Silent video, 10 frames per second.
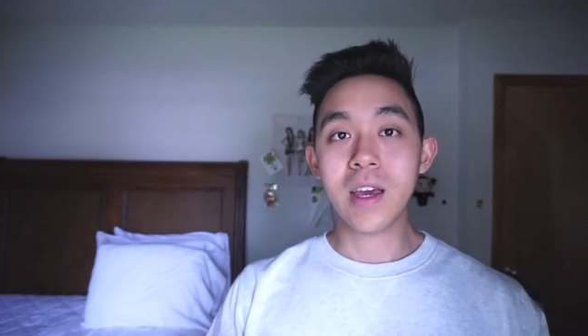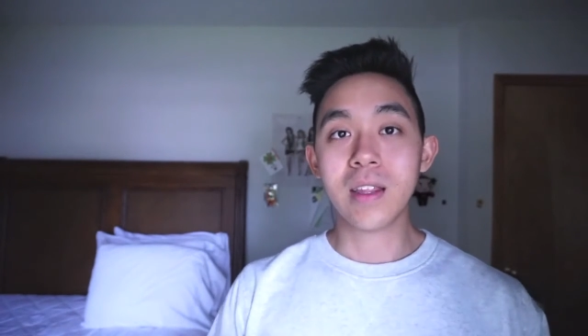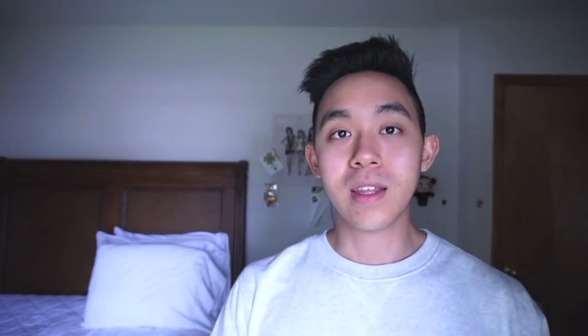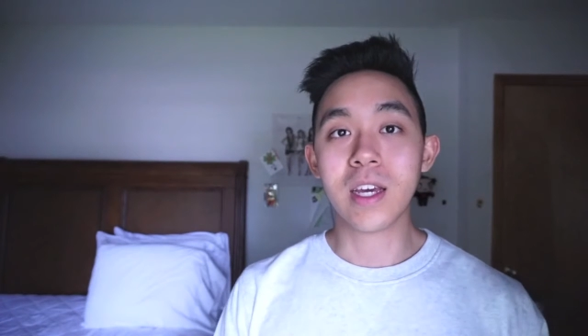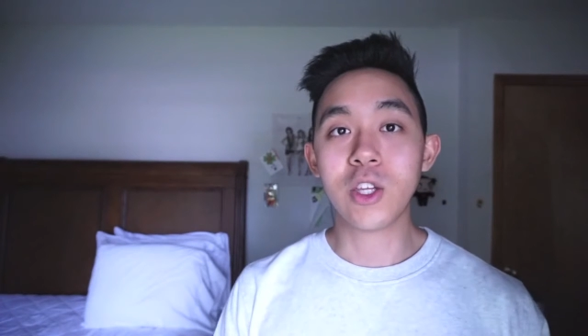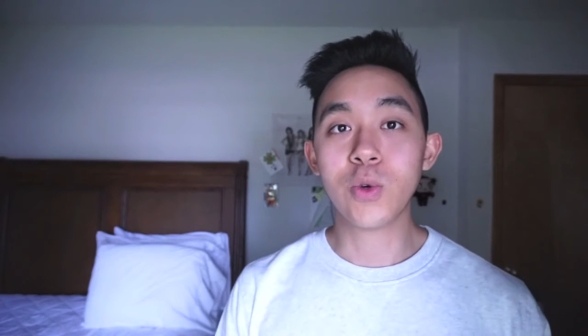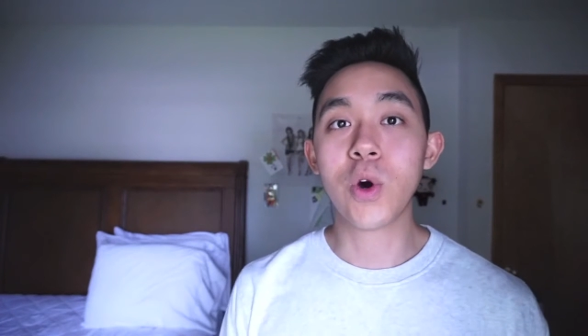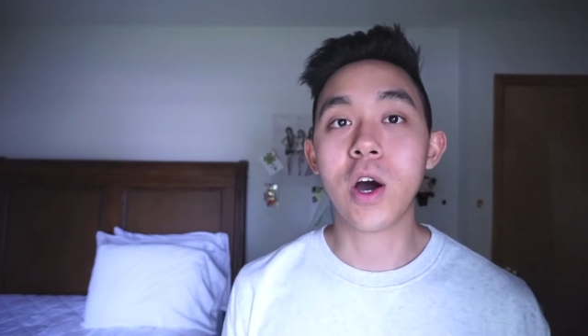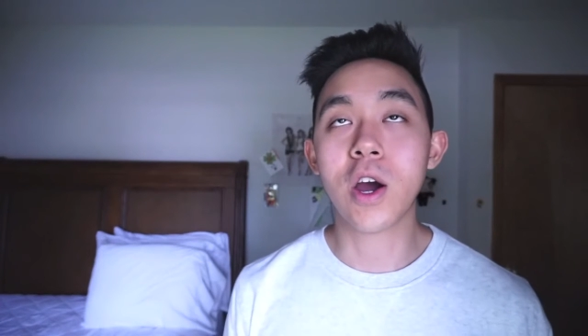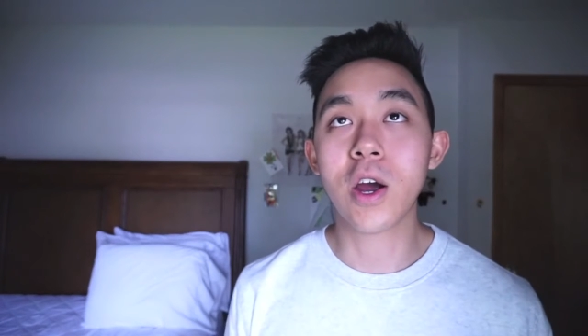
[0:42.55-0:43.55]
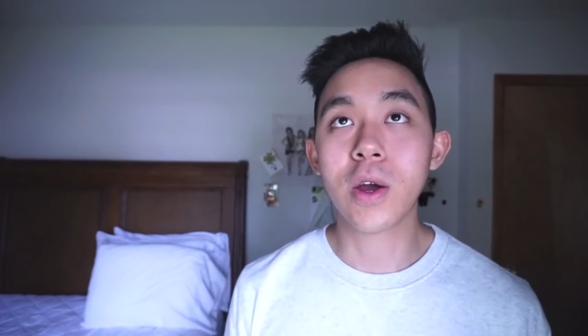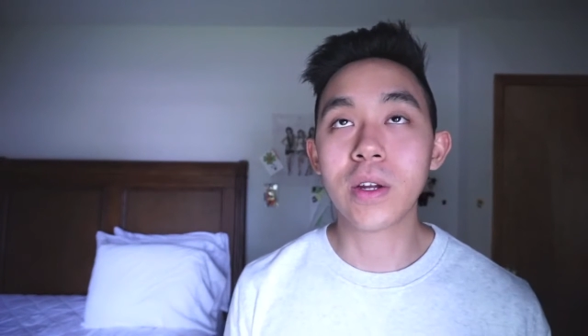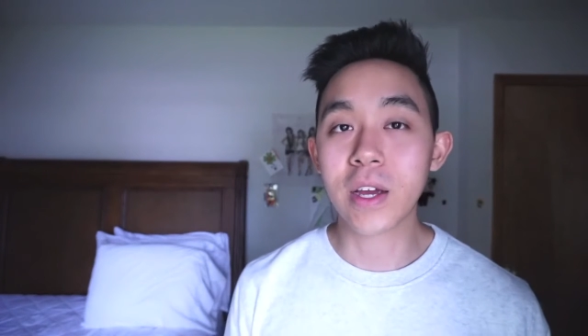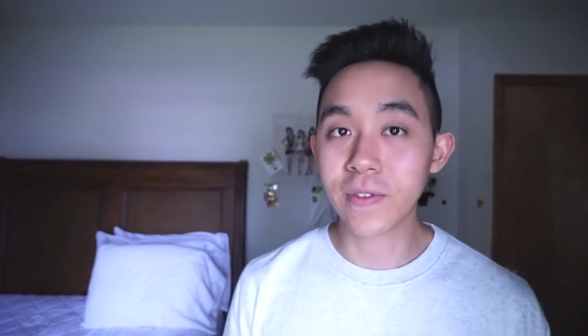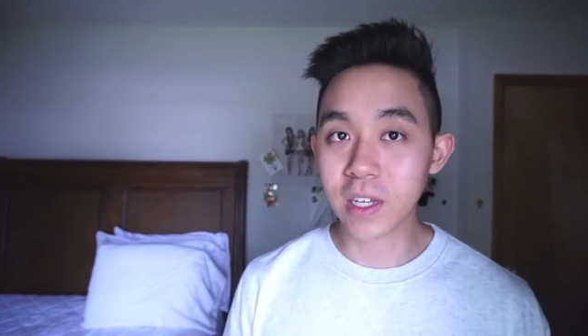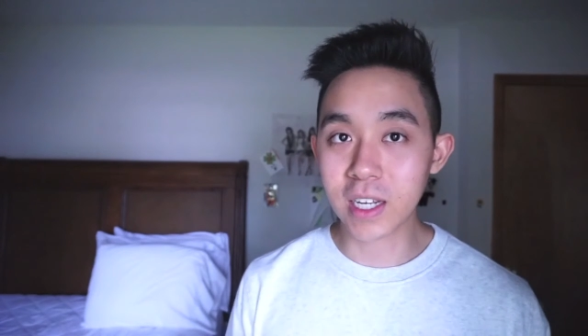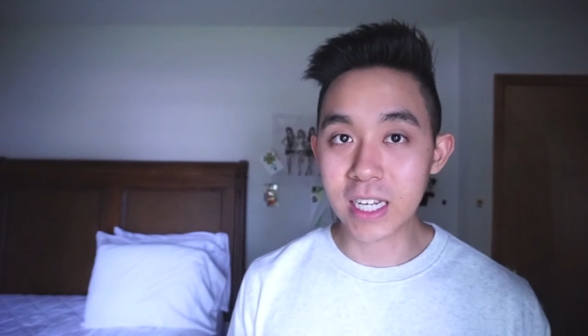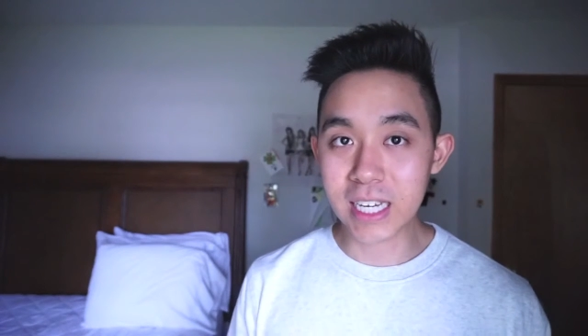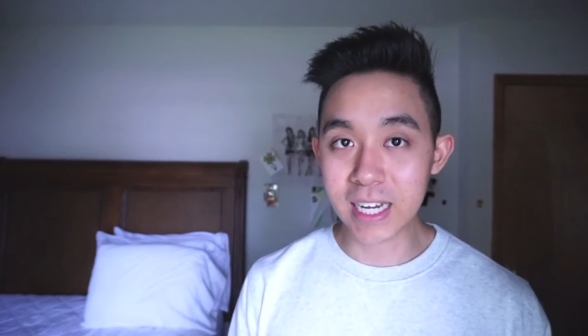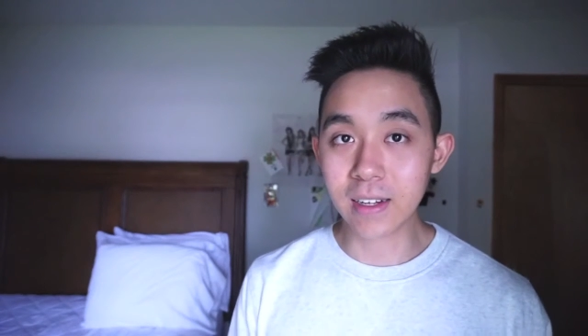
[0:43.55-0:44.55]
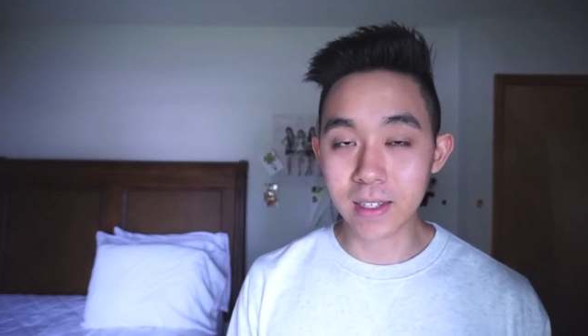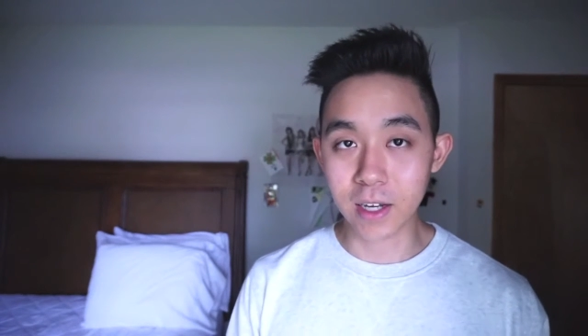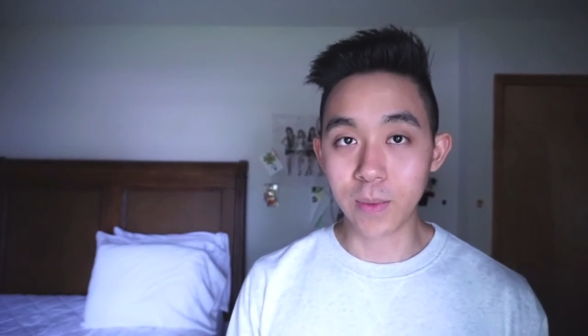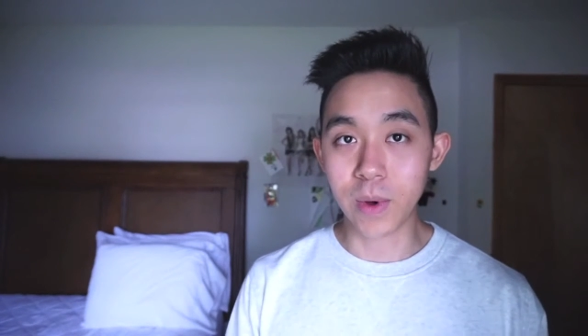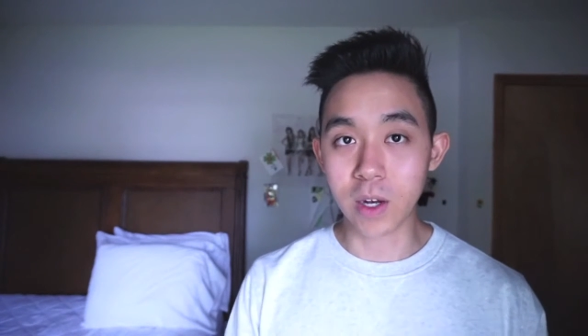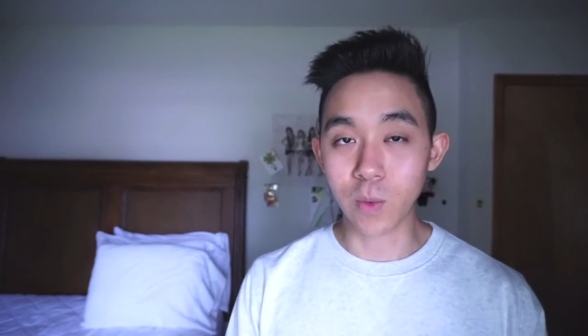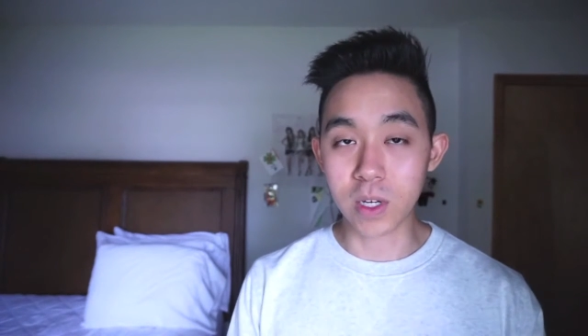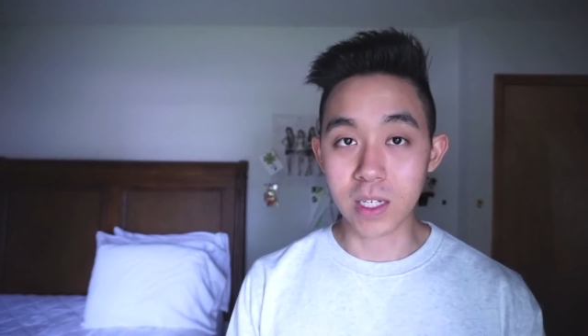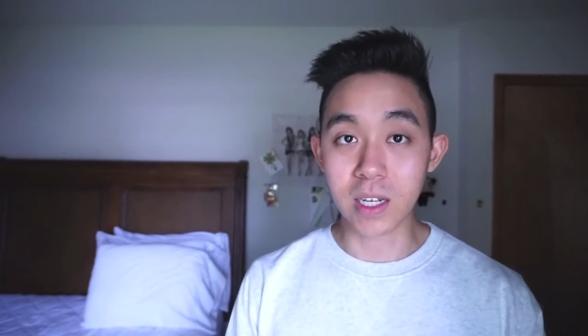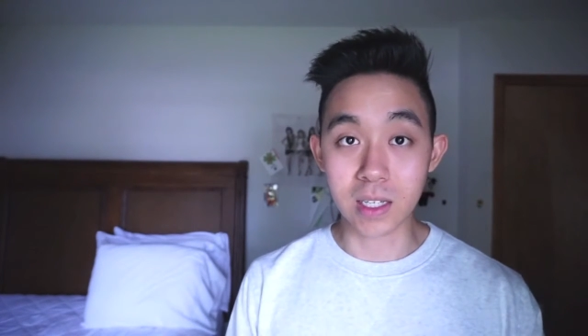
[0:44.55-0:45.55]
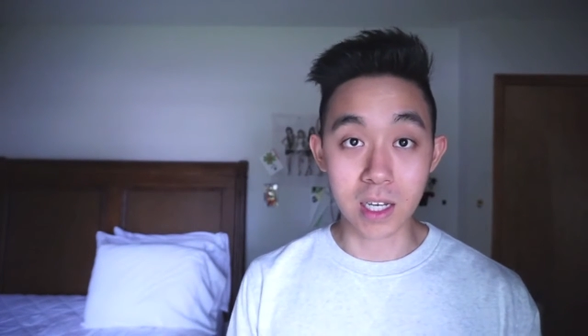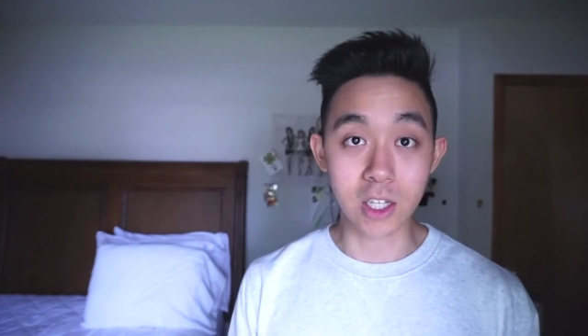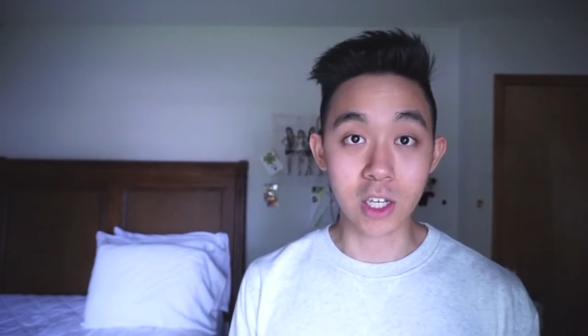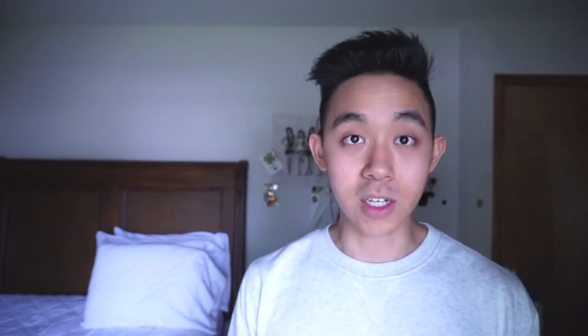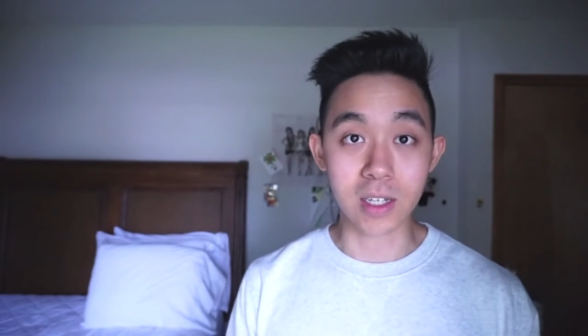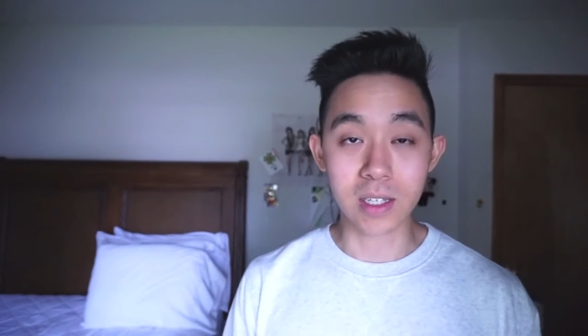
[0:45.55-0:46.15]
then you are definitely gonna get some unwanted attention.